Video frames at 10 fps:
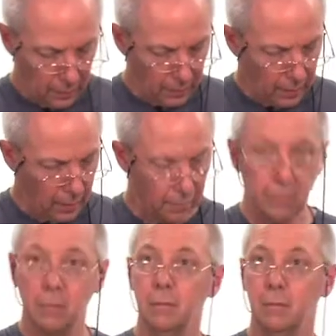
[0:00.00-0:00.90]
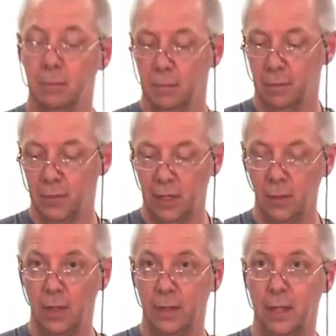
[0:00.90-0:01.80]
Okay,
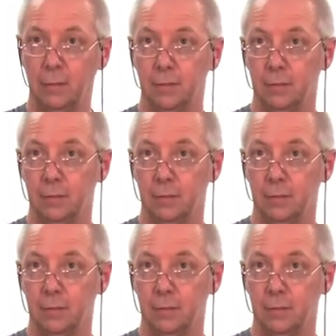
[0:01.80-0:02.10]
second one done.